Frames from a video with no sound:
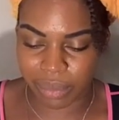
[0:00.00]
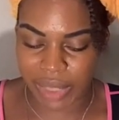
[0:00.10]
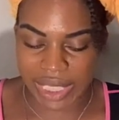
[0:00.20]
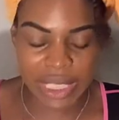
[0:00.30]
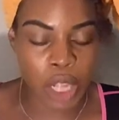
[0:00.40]

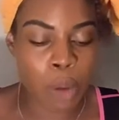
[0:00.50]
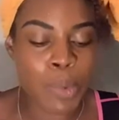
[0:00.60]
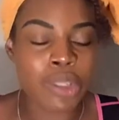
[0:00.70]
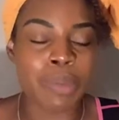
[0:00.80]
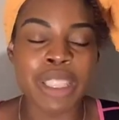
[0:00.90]
This
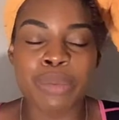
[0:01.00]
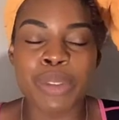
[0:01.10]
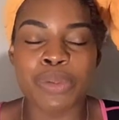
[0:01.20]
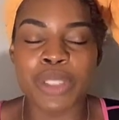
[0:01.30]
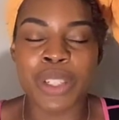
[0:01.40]
almost makes me
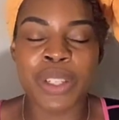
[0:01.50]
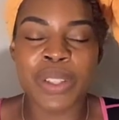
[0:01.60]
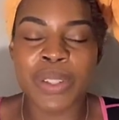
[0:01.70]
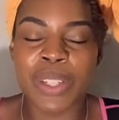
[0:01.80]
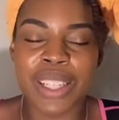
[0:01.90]

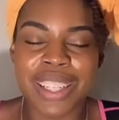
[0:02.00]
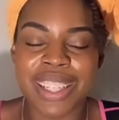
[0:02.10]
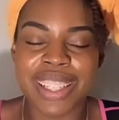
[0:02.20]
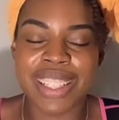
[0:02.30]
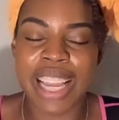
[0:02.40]
feel
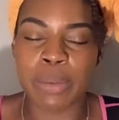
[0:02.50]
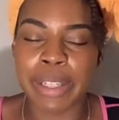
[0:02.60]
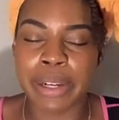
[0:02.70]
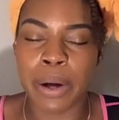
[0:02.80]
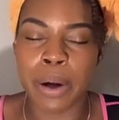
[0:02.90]
like when
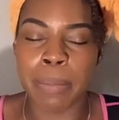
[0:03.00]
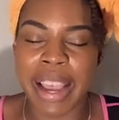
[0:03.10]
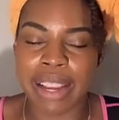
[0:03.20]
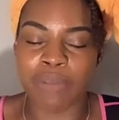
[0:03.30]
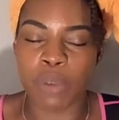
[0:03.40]
you're going
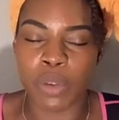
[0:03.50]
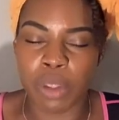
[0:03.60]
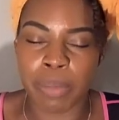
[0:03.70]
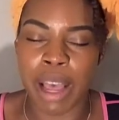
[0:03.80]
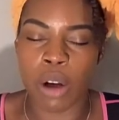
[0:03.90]
back and forth
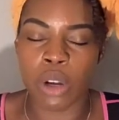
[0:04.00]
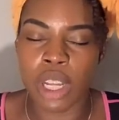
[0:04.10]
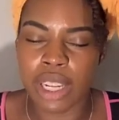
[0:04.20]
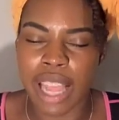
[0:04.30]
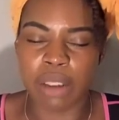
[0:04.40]
about
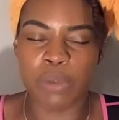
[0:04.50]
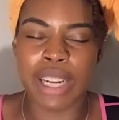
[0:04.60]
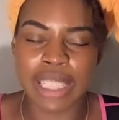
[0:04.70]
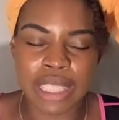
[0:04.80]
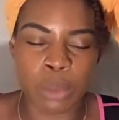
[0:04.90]
like
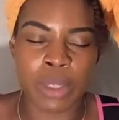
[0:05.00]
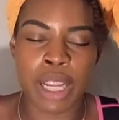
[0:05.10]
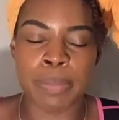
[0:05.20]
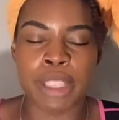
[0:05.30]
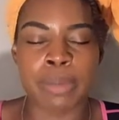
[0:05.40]
fucking someone
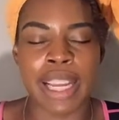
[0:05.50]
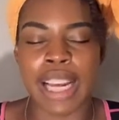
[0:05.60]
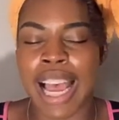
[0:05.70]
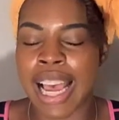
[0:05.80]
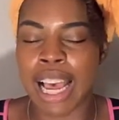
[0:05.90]
up and you be like,
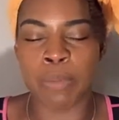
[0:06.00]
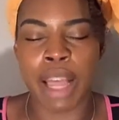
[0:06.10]
I'm